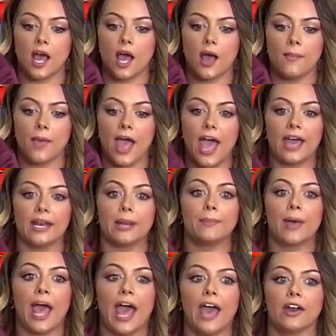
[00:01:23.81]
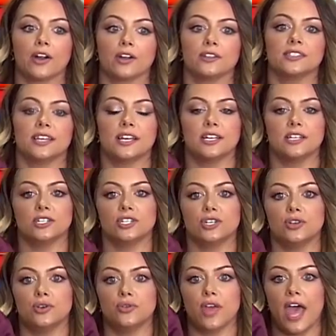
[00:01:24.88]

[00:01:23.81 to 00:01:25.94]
adding patterns into